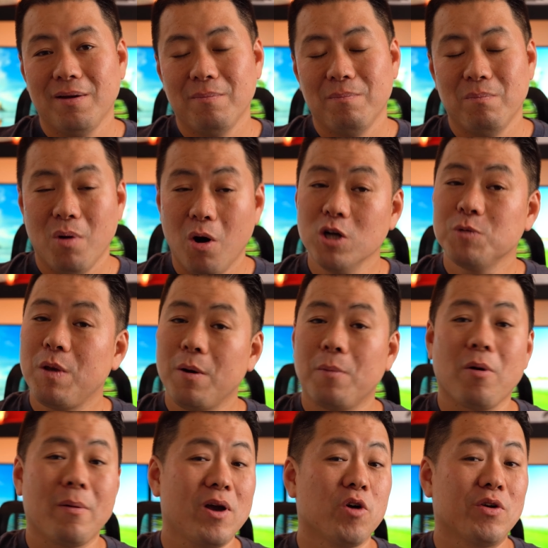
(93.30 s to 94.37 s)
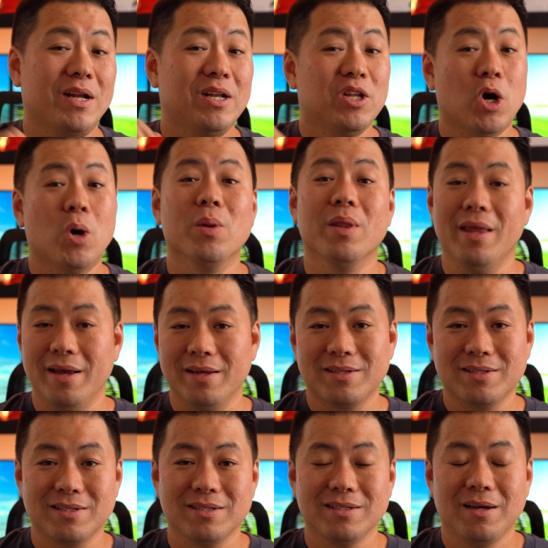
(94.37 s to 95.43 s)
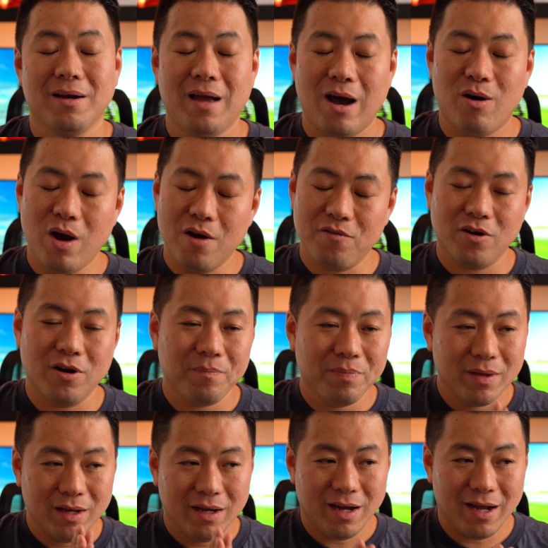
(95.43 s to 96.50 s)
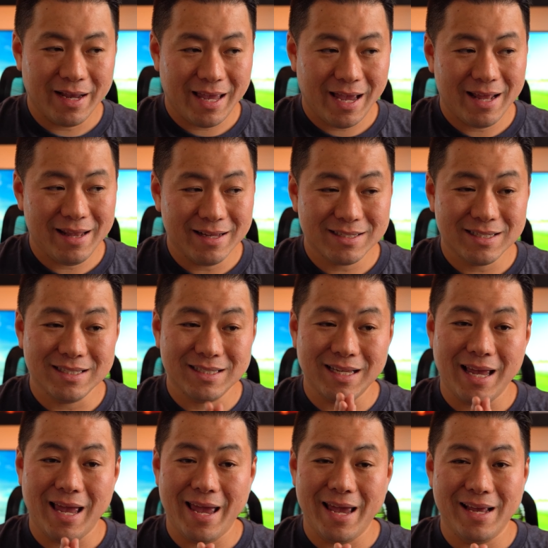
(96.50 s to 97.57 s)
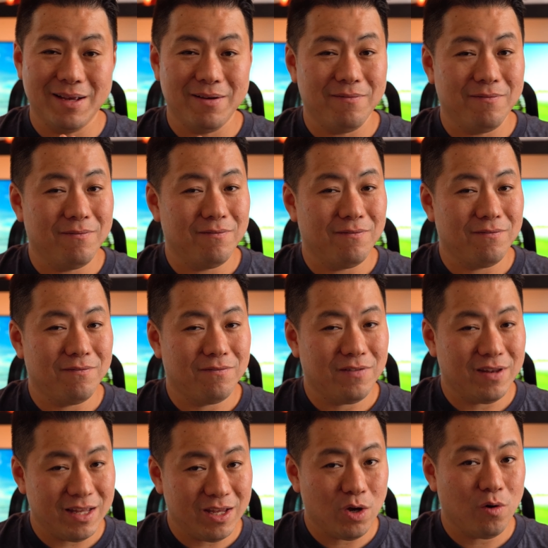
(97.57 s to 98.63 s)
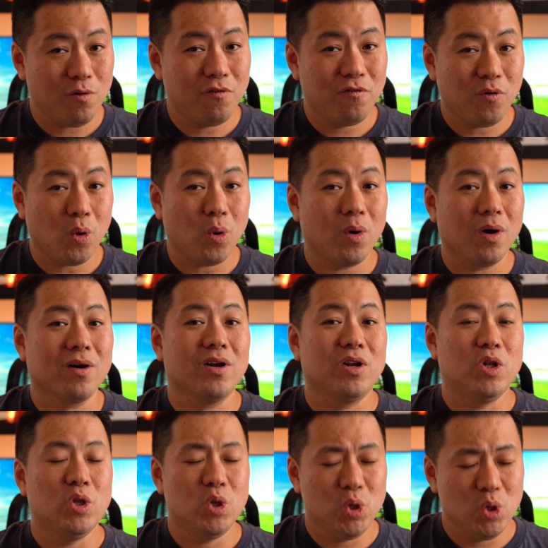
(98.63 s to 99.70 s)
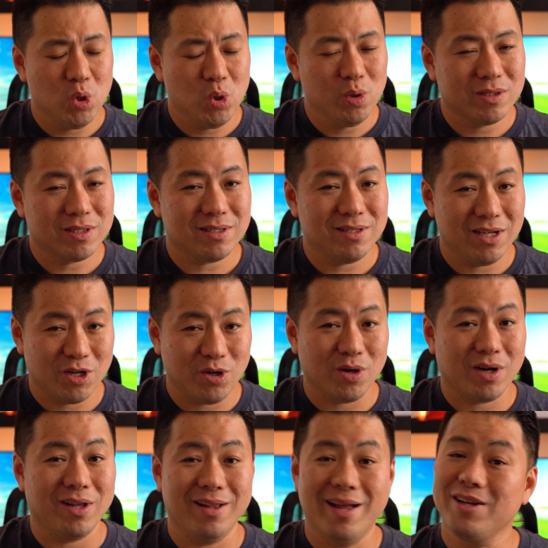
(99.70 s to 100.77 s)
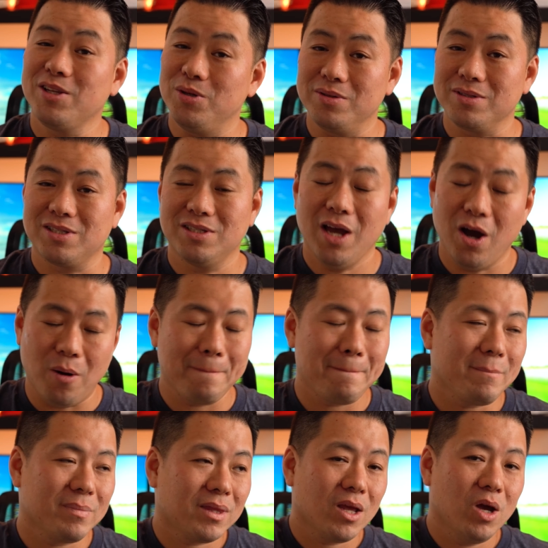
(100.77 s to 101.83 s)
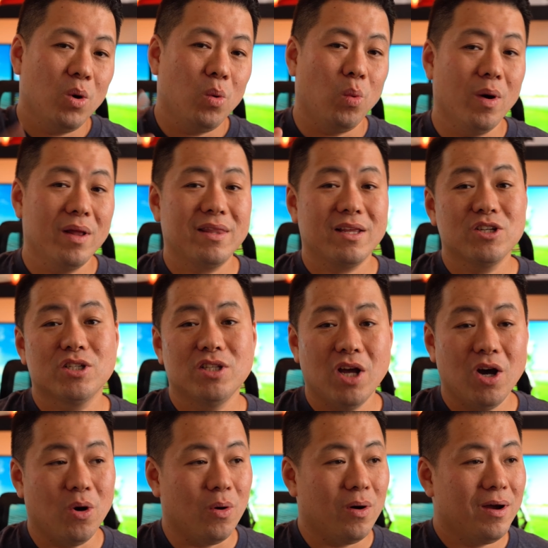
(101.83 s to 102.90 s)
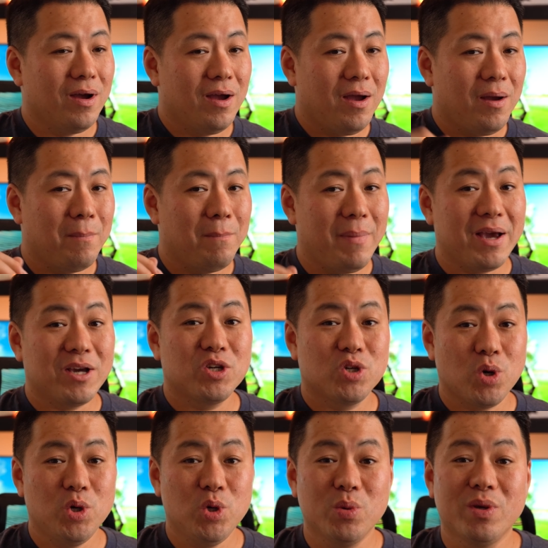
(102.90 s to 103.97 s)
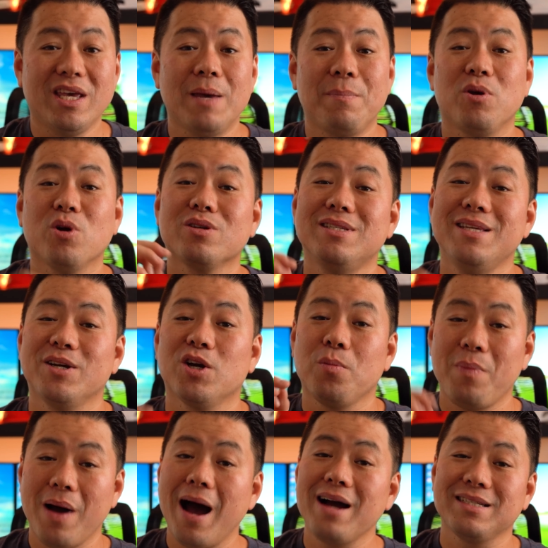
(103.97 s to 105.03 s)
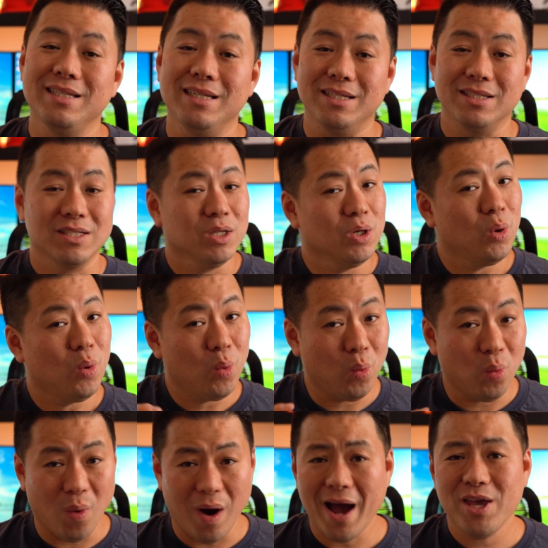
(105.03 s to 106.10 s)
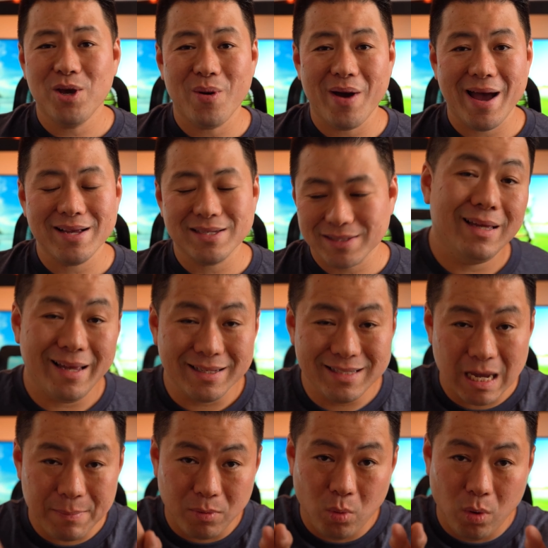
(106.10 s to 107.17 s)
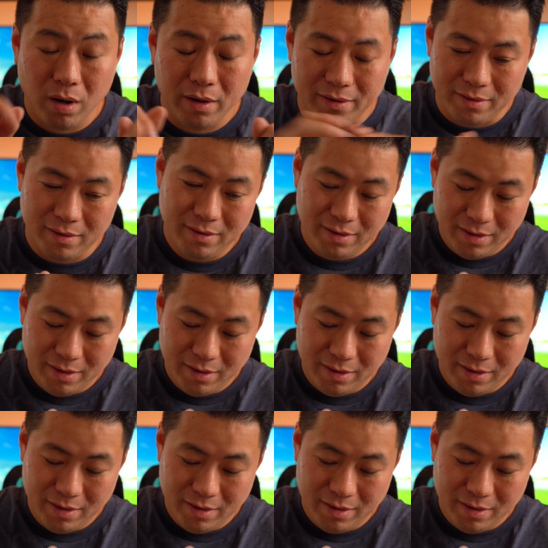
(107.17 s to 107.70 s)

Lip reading: Most people probably already know this. However, again, this is a video for new sneaker collectors. So, one thing you should know: make sure you keep your sneaker boxes. Why, you ask? Example 1.